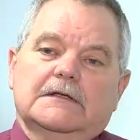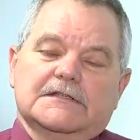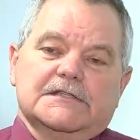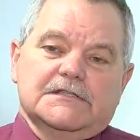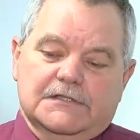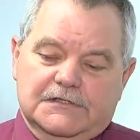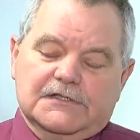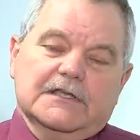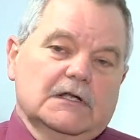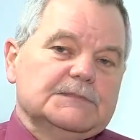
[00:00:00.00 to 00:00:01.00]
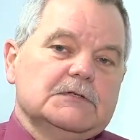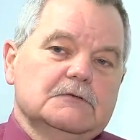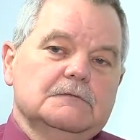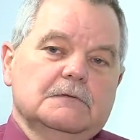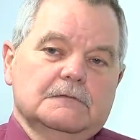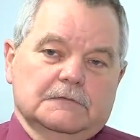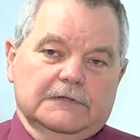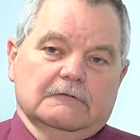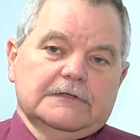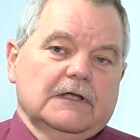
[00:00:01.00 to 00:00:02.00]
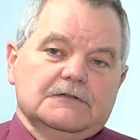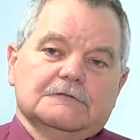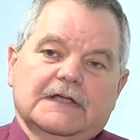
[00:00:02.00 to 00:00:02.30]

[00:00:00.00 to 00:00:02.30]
An assistance to get up to literally not 2